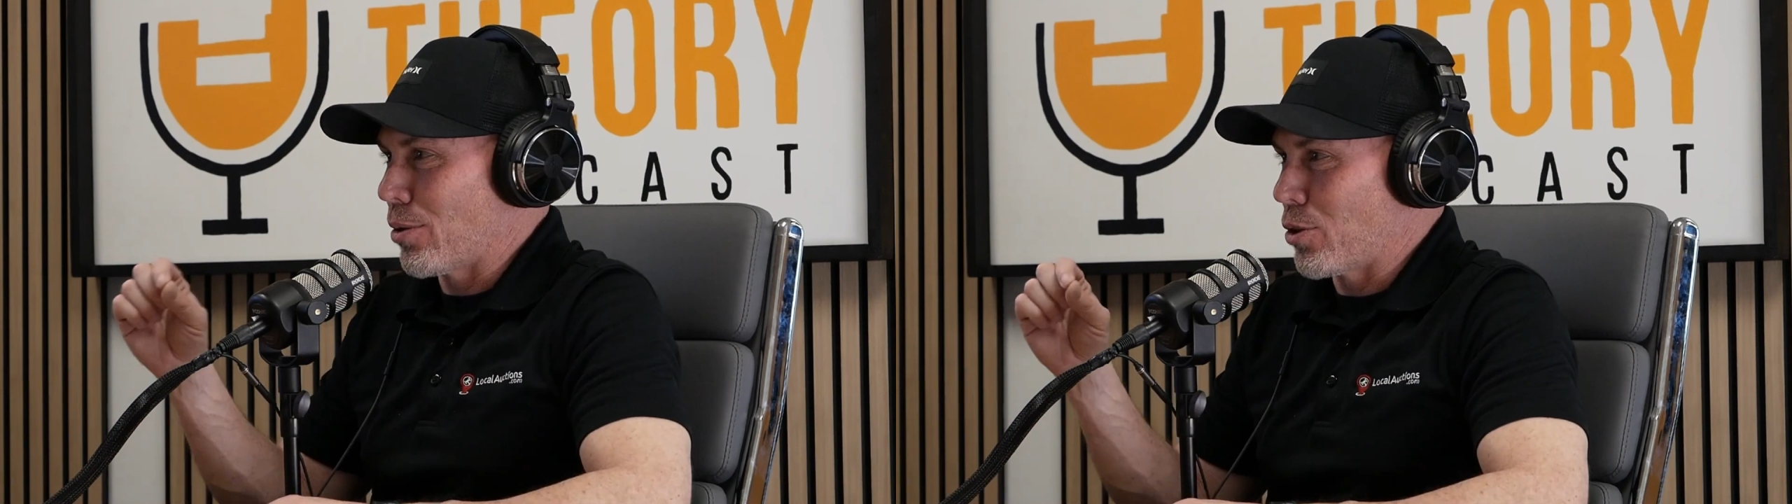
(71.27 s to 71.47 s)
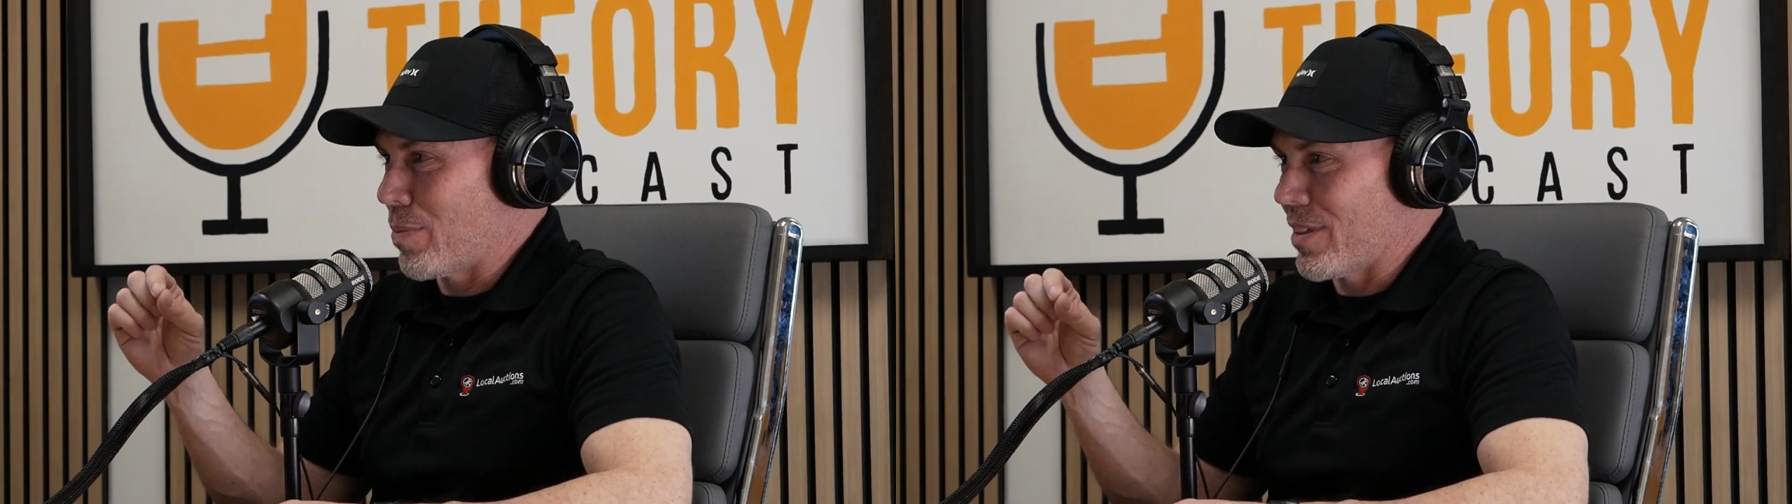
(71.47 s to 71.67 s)

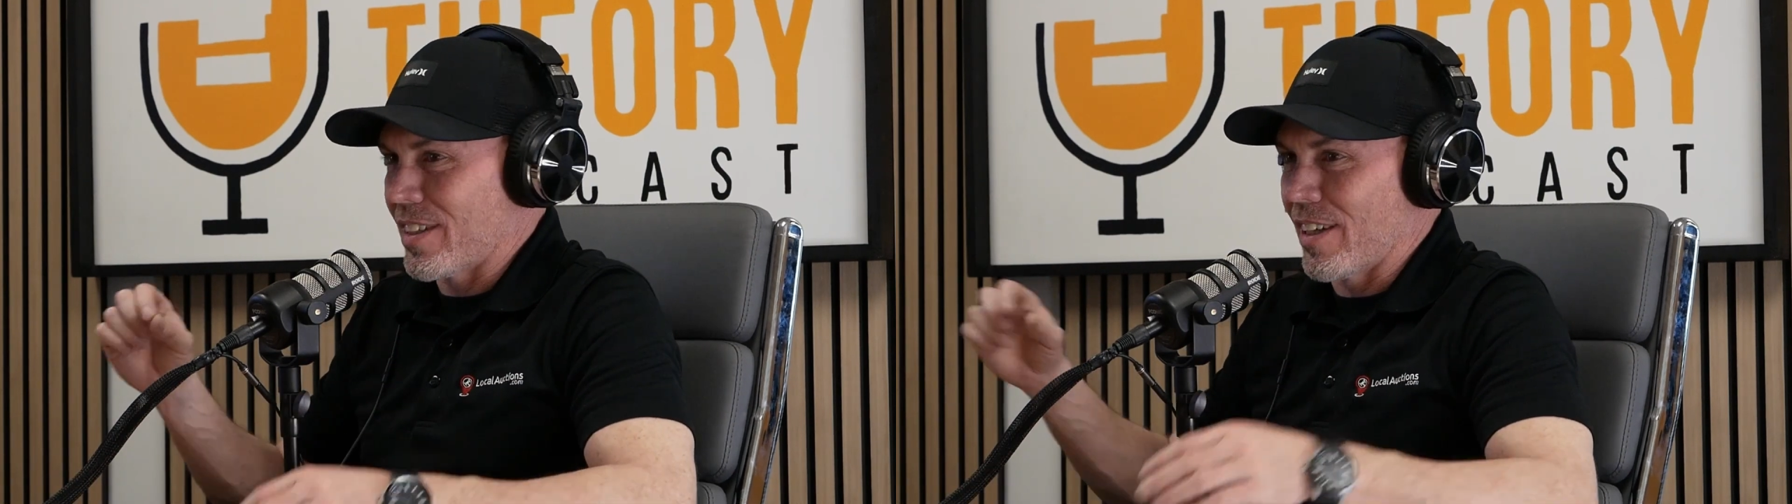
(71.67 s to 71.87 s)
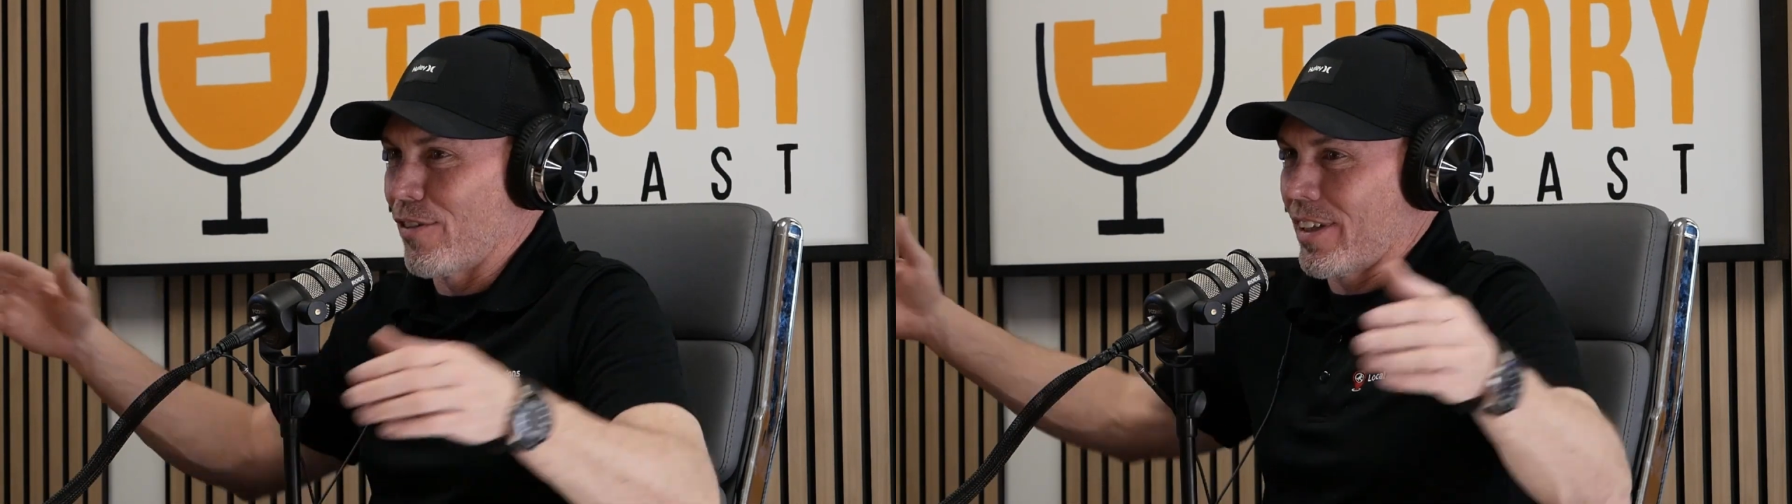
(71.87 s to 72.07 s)

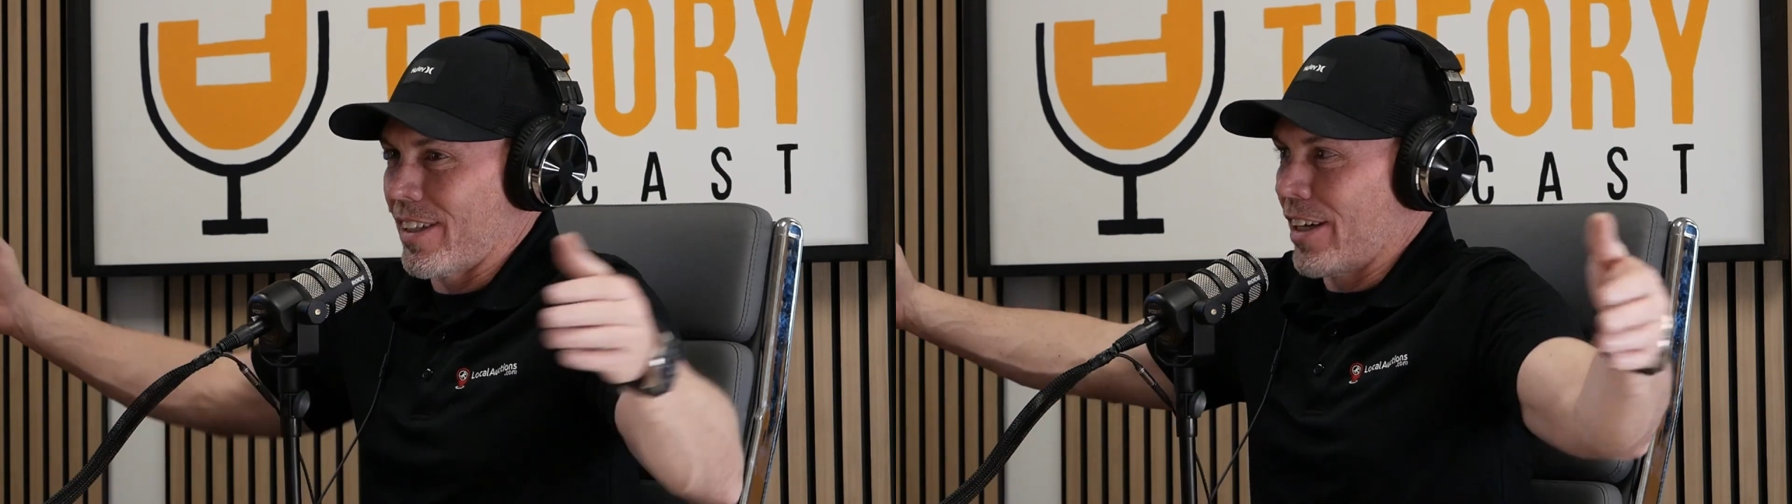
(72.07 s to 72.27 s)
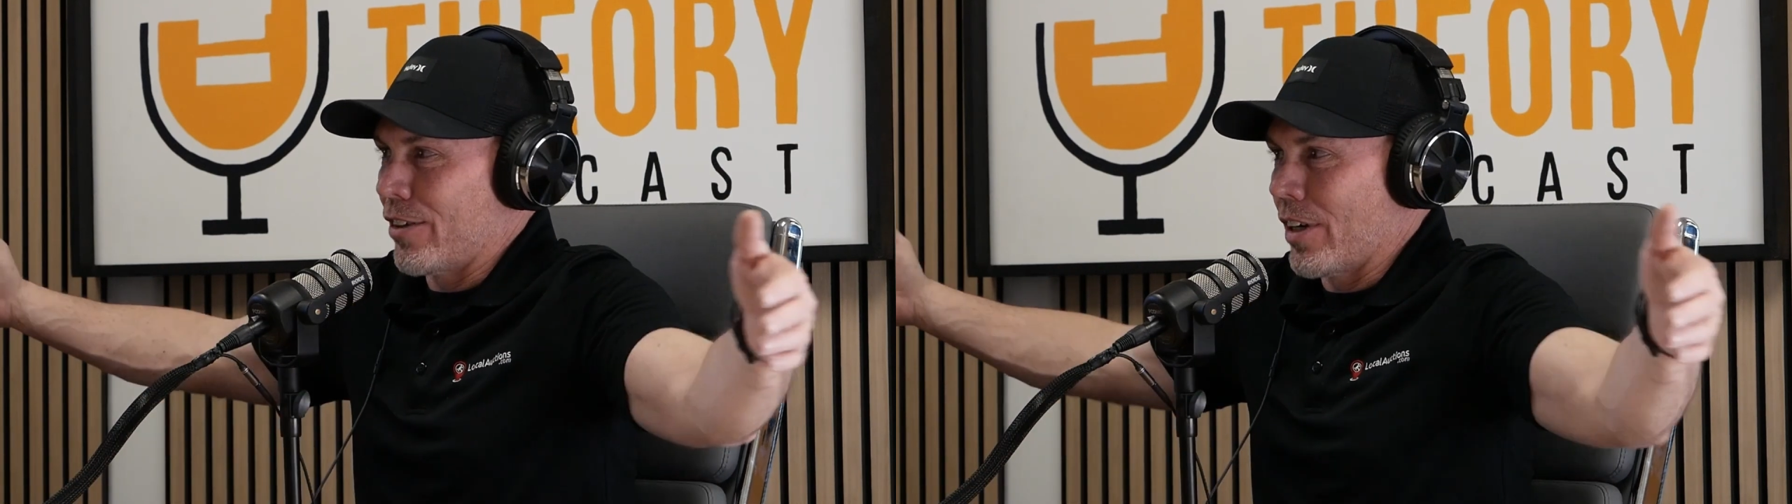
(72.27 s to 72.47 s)
specific
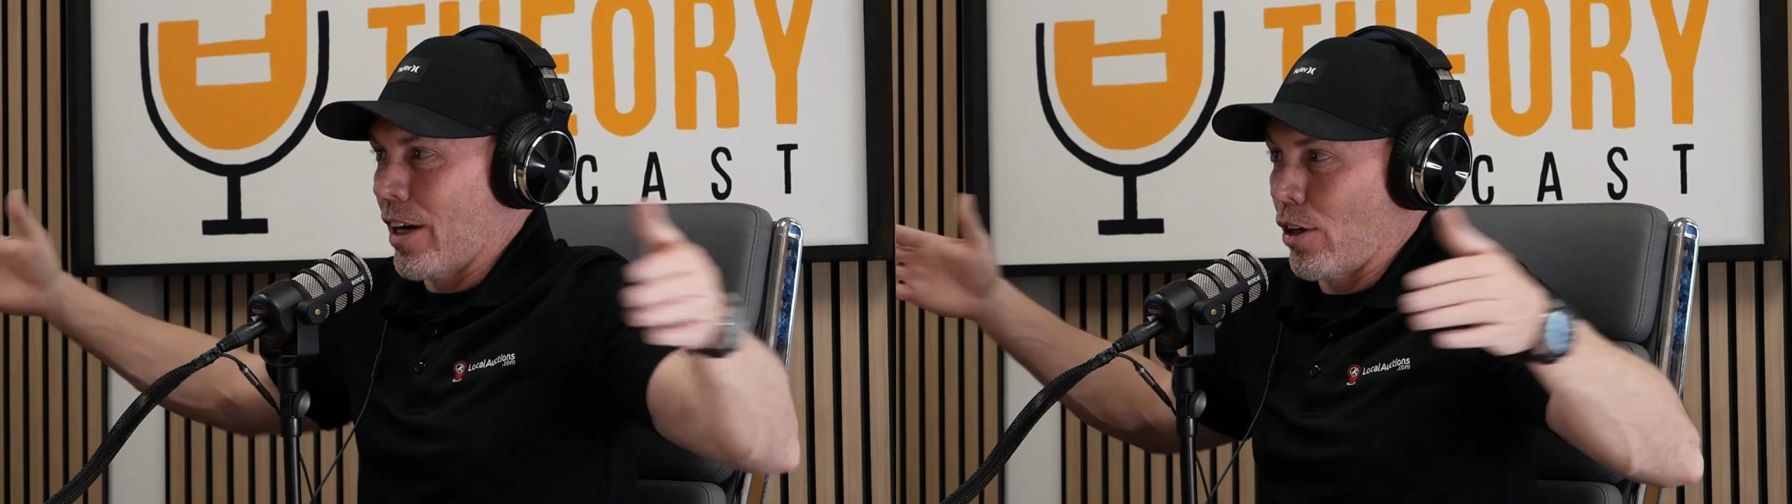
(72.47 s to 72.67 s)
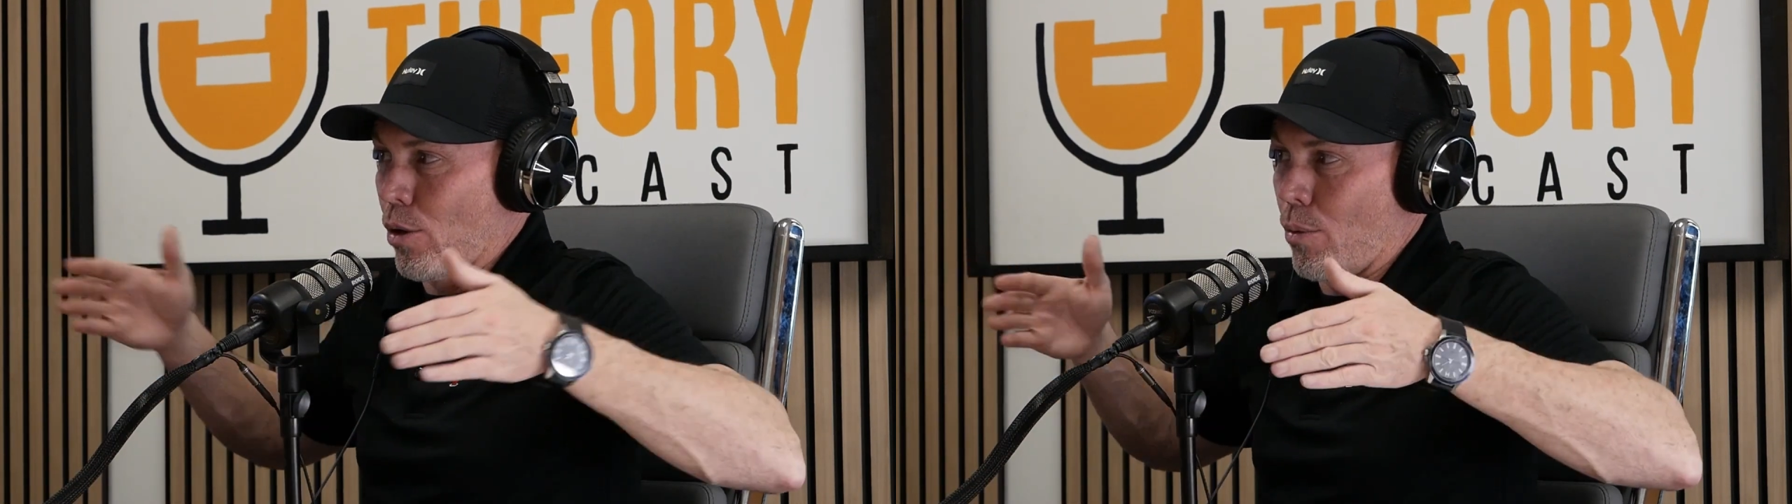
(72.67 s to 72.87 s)
that you got
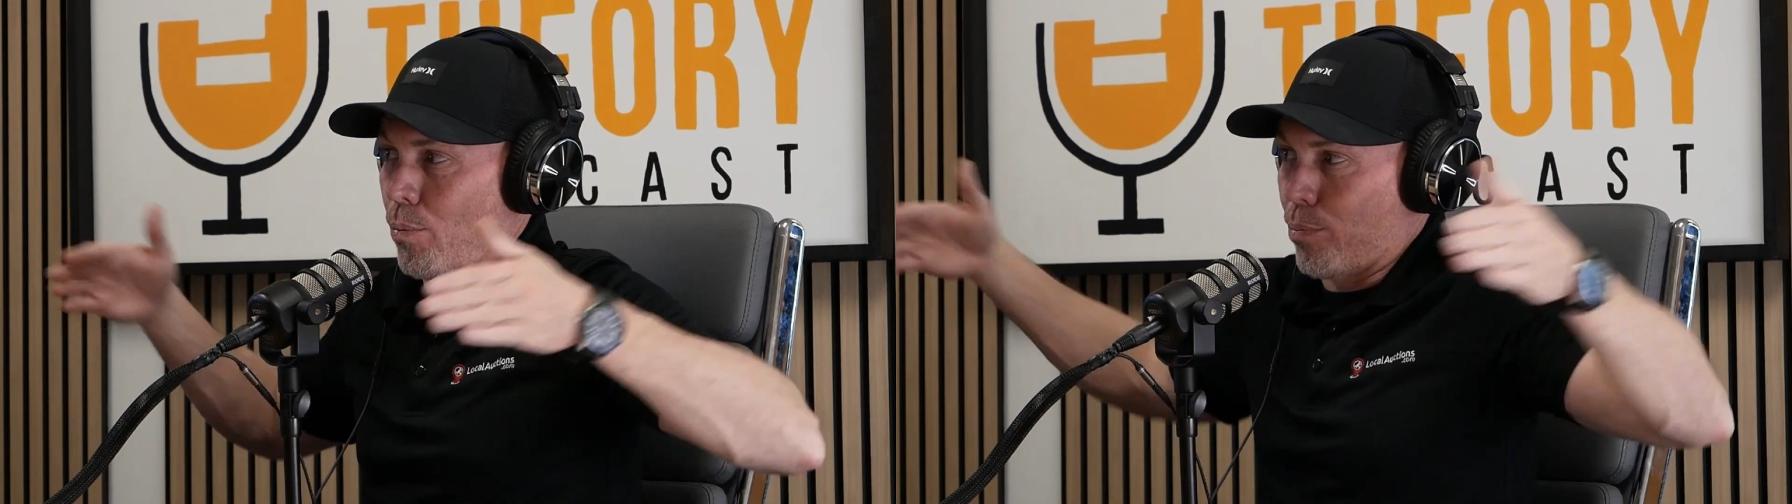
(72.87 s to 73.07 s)
to go